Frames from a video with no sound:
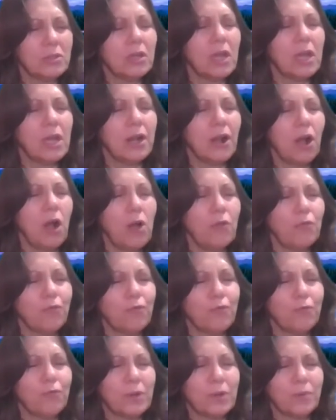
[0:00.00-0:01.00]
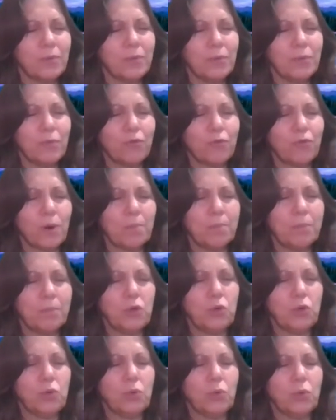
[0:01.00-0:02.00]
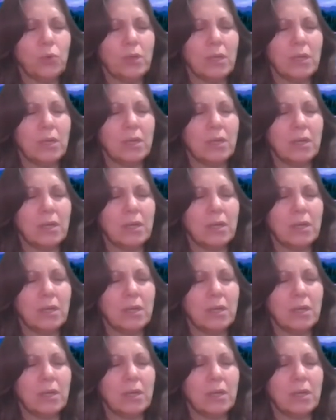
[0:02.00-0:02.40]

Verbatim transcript: cut off from you,